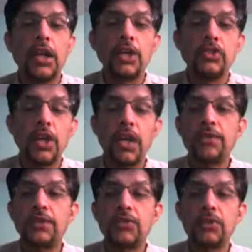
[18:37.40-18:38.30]

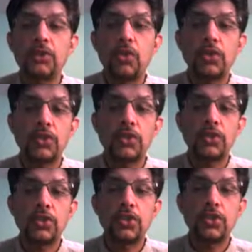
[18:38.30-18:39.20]
Jarvis was costly,
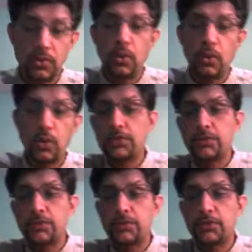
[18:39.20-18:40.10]
2 overs for
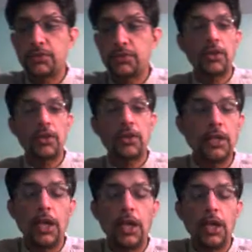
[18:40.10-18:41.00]
29.
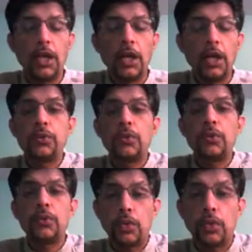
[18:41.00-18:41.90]
Pofu was
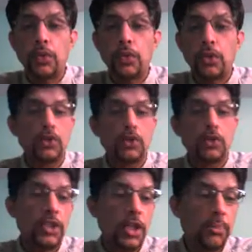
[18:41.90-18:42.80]
also costly,
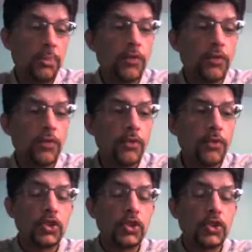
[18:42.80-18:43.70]
3.4 overs
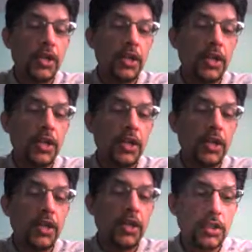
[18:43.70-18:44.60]
no made and 1 for
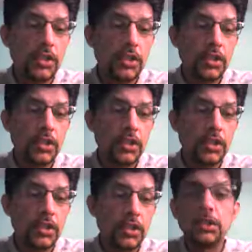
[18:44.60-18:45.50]
31.
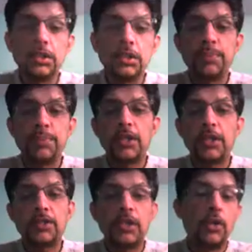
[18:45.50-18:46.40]
The spinner,
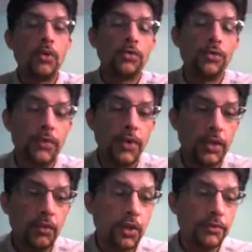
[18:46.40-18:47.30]
3 overs for
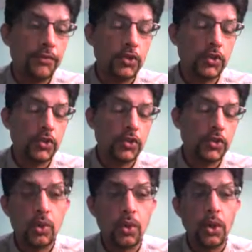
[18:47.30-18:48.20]
21 for
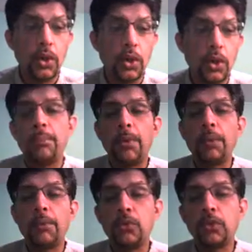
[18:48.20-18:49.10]
Chisora.
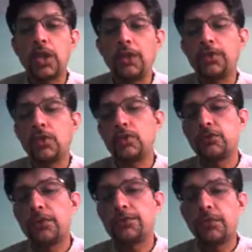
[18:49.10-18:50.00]
Mawuta, 4 overs,
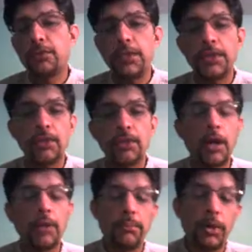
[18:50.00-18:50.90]
1 for
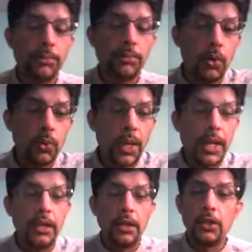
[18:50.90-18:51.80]
29, but bowled
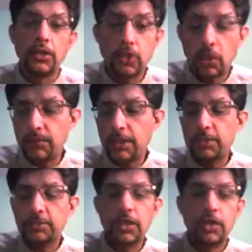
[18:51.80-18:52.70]
well. Sean
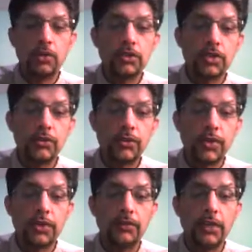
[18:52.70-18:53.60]
Williams, 3 overs, 2 for
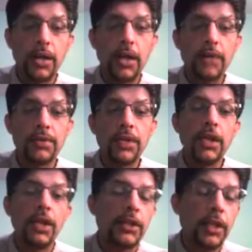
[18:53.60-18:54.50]
25.
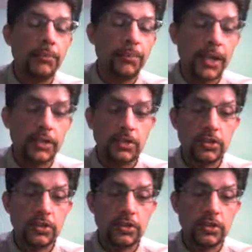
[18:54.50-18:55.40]
And Dean Patterson
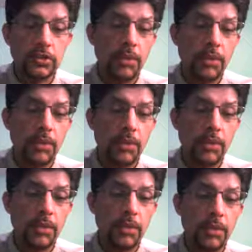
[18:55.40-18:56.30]
was named man of the
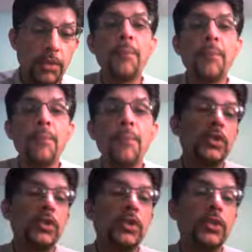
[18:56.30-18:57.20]
match. So
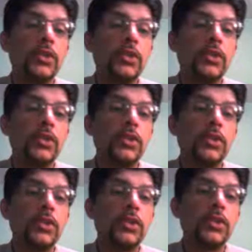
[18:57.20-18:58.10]
that is as far as South
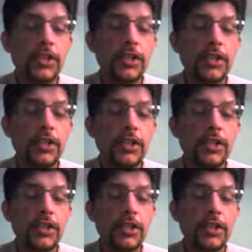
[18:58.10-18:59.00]
Africa and
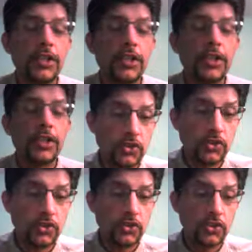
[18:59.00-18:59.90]
Zimbabwe were
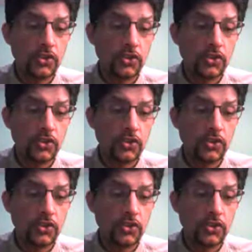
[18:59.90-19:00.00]
concerned.